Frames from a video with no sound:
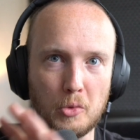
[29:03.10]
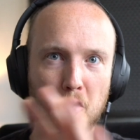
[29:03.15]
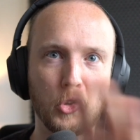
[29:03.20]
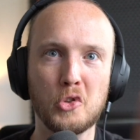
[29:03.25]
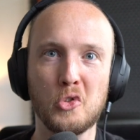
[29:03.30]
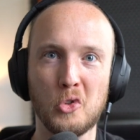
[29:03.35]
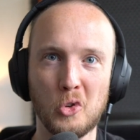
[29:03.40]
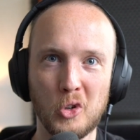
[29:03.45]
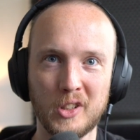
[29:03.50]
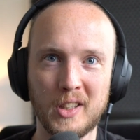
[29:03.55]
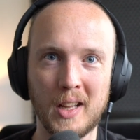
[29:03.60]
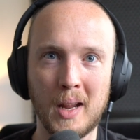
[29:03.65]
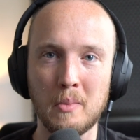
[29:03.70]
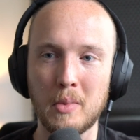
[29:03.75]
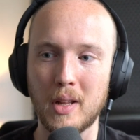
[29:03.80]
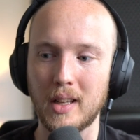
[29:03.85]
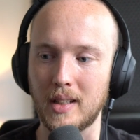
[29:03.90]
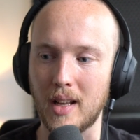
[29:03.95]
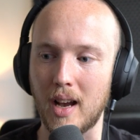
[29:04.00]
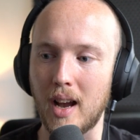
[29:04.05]
the short time
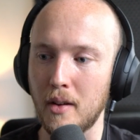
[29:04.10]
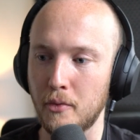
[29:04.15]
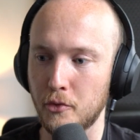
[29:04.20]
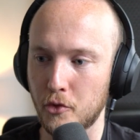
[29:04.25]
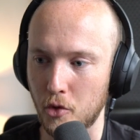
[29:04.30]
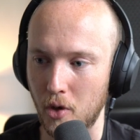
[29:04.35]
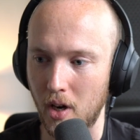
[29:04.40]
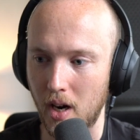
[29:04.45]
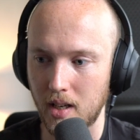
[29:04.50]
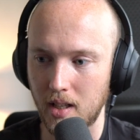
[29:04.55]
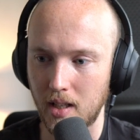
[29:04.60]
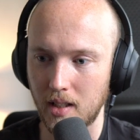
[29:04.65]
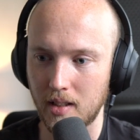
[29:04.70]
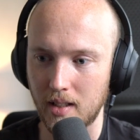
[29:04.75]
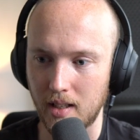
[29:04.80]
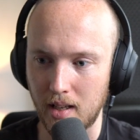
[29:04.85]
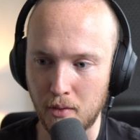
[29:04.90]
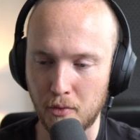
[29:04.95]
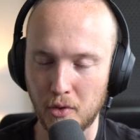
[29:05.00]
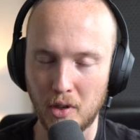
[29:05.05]
that I've tried it,
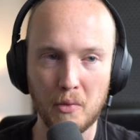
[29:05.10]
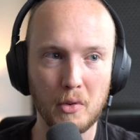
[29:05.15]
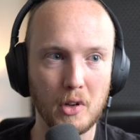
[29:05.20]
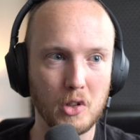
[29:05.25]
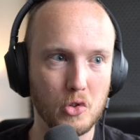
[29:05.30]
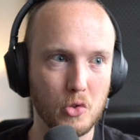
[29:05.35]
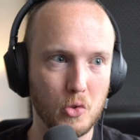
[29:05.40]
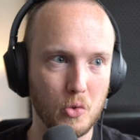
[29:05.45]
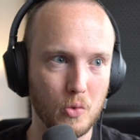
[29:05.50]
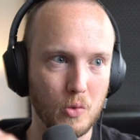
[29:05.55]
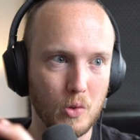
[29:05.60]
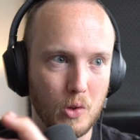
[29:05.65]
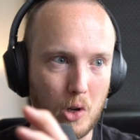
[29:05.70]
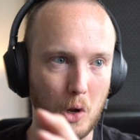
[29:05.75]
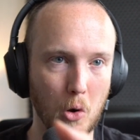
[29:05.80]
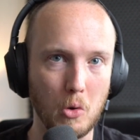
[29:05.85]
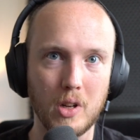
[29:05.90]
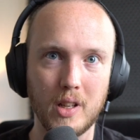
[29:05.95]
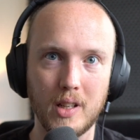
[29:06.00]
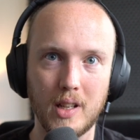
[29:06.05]
even if I
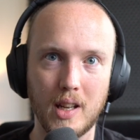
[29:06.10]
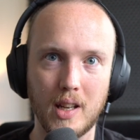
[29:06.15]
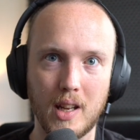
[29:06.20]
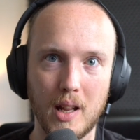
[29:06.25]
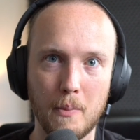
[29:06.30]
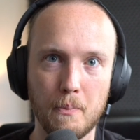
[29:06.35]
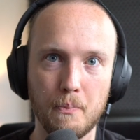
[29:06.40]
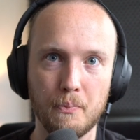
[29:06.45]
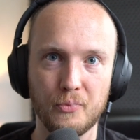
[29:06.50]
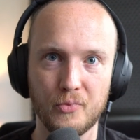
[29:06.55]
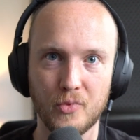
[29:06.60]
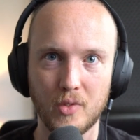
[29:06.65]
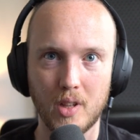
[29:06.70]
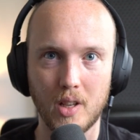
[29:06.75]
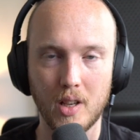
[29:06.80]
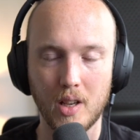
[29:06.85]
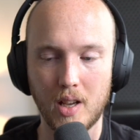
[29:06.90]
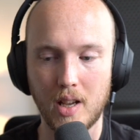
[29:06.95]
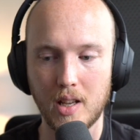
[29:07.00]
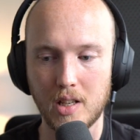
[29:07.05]
loaded it in
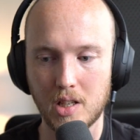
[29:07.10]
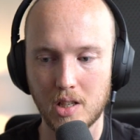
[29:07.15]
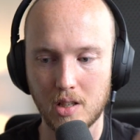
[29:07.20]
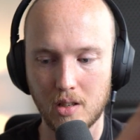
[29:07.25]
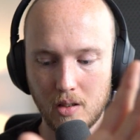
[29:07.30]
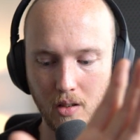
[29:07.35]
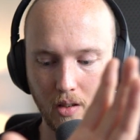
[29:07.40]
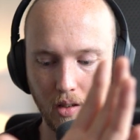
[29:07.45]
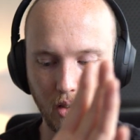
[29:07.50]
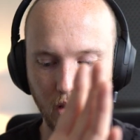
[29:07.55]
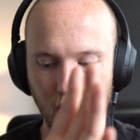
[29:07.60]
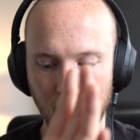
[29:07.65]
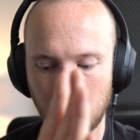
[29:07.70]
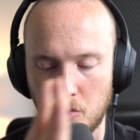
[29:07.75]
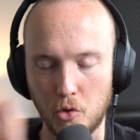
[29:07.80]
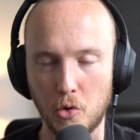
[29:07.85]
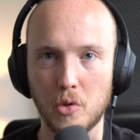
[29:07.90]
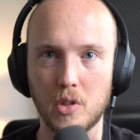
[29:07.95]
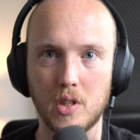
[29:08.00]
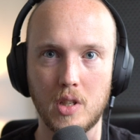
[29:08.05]
as
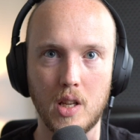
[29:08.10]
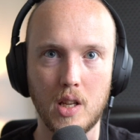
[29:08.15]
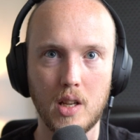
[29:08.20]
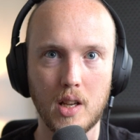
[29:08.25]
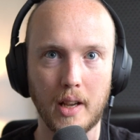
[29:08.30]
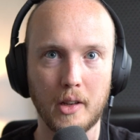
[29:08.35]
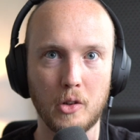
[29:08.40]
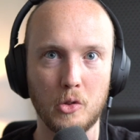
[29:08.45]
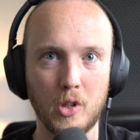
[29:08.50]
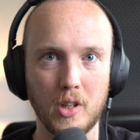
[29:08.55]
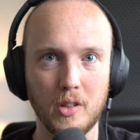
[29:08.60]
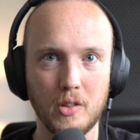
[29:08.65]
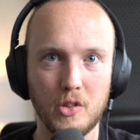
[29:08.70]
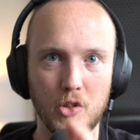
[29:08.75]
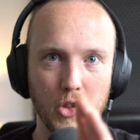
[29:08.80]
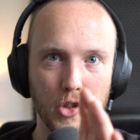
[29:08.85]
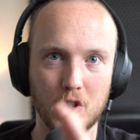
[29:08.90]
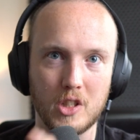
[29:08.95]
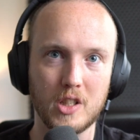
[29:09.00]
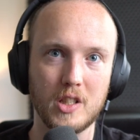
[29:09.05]
USD, I couldn't
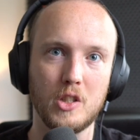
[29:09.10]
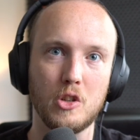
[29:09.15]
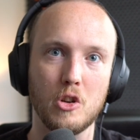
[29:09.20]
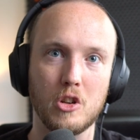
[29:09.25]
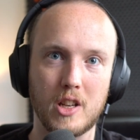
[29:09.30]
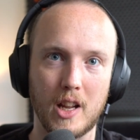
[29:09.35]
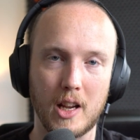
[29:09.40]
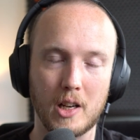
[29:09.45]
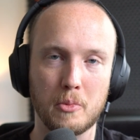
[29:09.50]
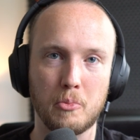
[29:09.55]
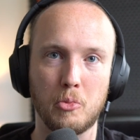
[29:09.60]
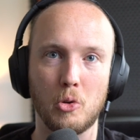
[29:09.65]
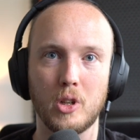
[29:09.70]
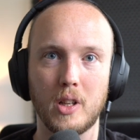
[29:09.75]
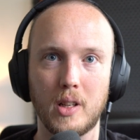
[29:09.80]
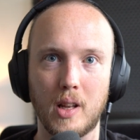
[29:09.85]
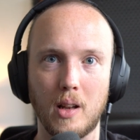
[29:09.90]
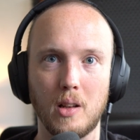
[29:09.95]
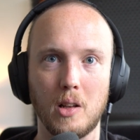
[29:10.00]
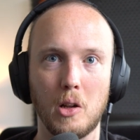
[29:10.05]
just export
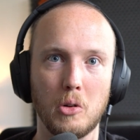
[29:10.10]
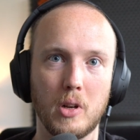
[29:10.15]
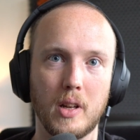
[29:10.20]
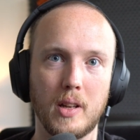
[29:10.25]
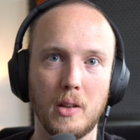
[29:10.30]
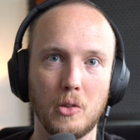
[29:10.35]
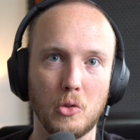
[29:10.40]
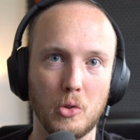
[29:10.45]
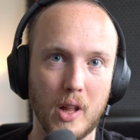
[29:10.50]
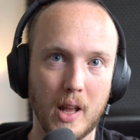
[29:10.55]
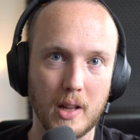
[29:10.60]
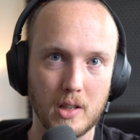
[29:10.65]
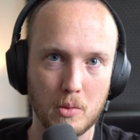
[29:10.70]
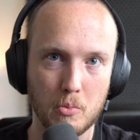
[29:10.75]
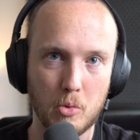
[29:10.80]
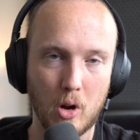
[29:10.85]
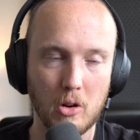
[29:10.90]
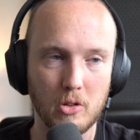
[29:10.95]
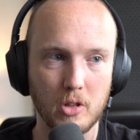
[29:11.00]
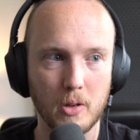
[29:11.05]
it and load it into the asset
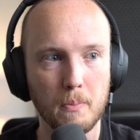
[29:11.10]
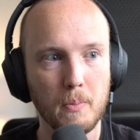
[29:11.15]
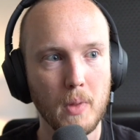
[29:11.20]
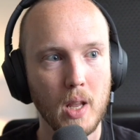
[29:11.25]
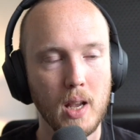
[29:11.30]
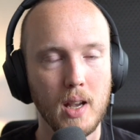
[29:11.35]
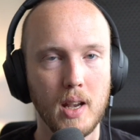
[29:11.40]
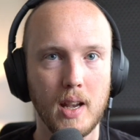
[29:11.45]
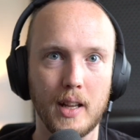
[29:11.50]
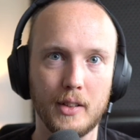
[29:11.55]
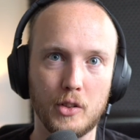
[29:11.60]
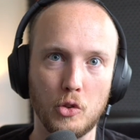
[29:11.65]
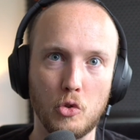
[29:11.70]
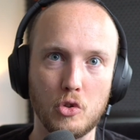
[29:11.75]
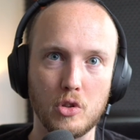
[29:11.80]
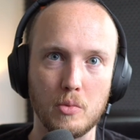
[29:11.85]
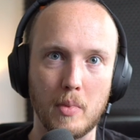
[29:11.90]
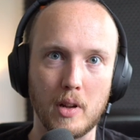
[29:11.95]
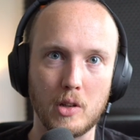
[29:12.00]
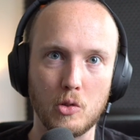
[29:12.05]
browser. I had to do
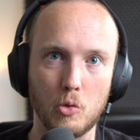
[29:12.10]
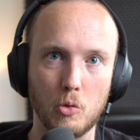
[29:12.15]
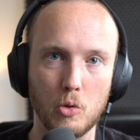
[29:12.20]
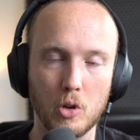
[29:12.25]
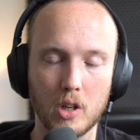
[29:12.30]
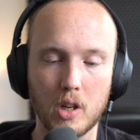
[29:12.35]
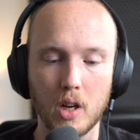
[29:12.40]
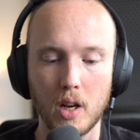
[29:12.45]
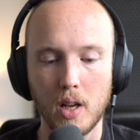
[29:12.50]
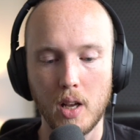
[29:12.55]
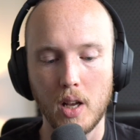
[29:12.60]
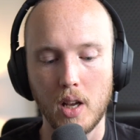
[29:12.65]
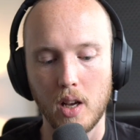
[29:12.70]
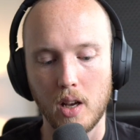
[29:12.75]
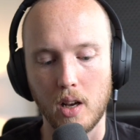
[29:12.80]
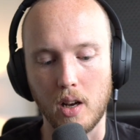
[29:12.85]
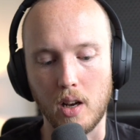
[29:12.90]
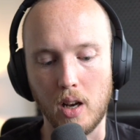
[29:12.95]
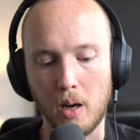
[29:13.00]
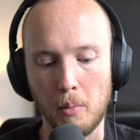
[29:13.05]
some manual work.
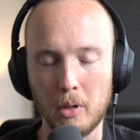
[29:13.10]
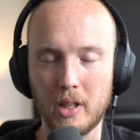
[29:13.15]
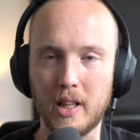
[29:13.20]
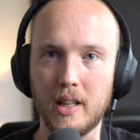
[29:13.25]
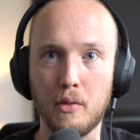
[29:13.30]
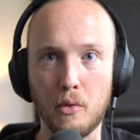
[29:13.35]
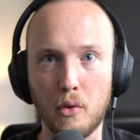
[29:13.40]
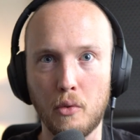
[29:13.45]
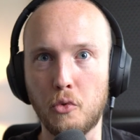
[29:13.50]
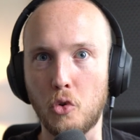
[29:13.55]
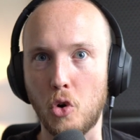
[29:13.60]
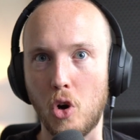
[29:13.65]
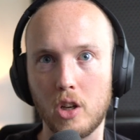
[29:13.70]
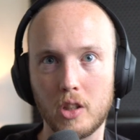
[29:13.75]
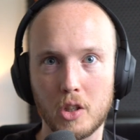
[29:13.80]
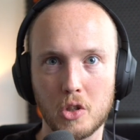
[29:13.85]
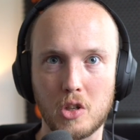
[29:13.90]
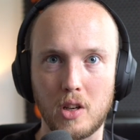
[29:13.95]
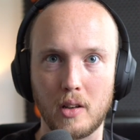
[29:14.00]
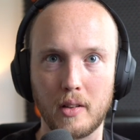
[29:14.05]
But even for
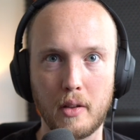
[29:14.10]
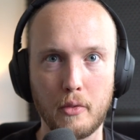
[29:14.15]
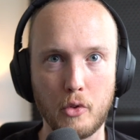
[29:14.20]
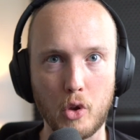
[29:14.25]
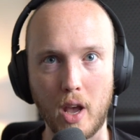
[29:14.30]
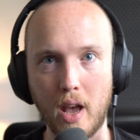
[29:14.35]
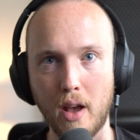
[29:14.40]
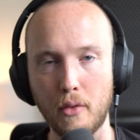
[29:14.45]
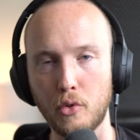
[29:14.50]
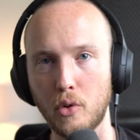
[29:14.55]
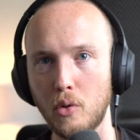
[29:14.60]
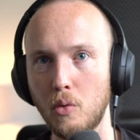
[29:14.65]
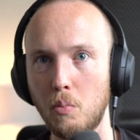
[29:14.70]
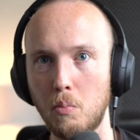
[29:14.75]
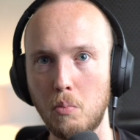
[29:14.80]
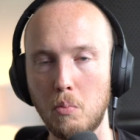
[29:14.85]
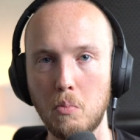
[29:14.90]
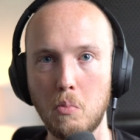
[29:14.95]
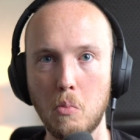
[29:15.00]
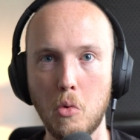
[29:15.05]
others, like if you have a
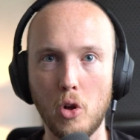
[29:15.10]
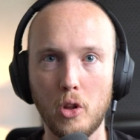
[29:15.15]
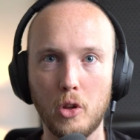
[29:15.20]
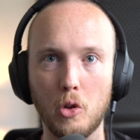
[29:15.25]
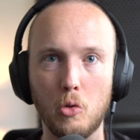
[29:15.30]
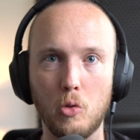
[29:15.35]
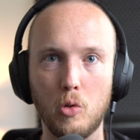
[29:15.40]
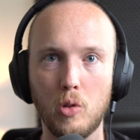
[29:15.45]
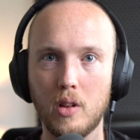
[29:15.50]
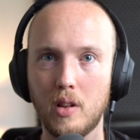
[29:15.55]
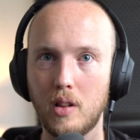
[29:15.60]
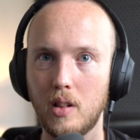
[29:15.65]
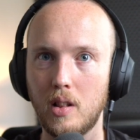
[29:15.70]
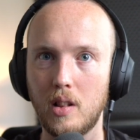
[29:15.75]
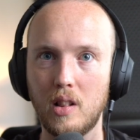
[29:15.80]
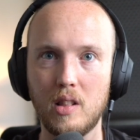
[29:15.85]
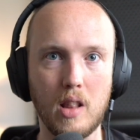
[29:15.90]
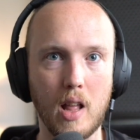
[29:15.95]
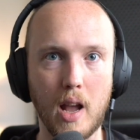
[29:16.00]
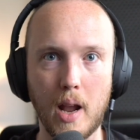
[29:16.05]
model
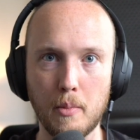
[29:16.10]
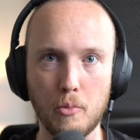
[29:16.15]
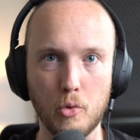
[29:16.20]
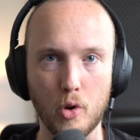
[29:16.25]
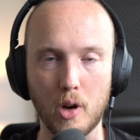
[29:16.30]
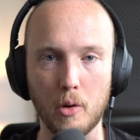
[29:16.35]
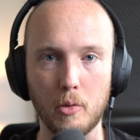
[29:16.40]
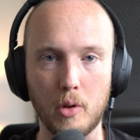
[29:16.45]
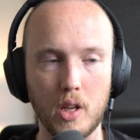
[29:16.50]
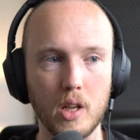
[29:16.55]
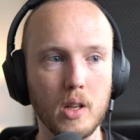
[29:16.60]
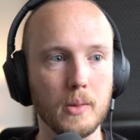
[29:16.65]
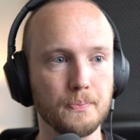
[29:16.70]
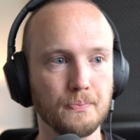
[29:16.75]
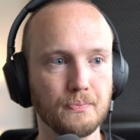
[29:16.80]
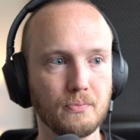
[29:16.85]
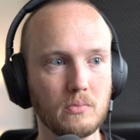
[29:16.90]
library